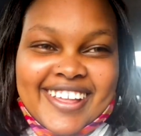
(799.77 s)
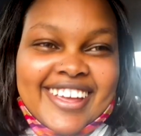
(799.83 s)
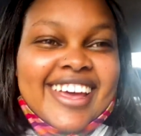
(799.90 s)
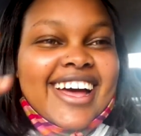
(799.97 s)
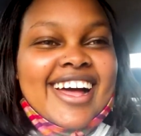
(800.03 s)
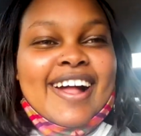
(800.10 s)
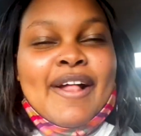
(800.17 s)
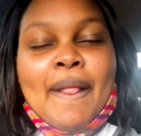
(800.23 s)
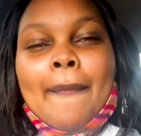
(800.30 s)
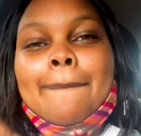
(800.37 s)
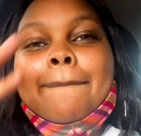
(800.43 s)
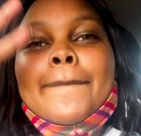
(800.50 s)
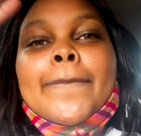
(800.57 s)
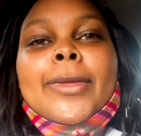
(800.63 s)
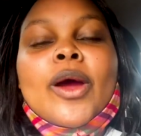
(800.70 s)
Yeah.
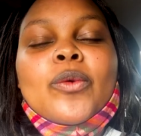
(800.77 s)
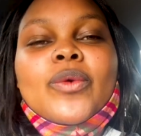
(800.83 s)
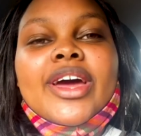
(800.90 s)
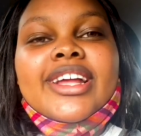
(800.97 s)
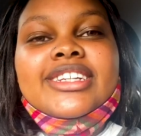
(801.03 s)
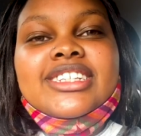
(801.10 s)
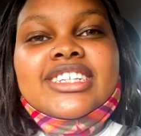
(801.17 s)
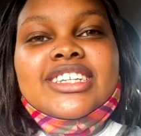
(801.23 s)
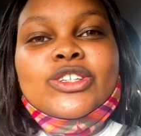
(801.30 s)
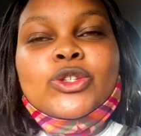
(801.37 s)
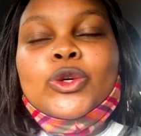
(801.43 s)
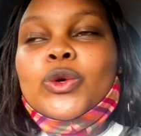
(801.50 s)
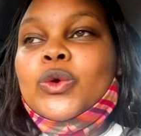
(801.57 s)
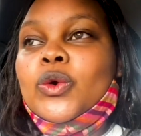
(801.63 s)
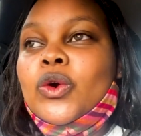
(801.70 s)
Went to
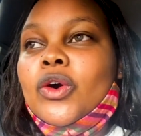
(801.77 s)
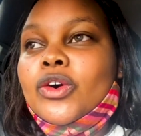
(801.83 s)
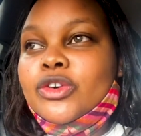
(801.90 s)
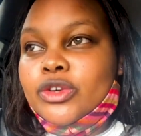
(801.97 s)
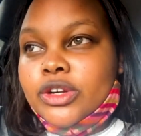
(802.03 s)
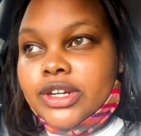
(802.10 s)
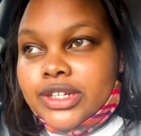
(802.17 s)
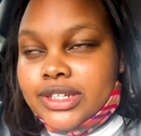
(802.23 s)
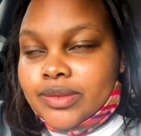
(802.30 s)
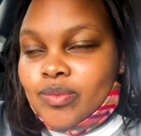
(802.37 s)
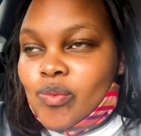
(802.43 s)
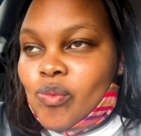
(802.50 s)
Ngong Road.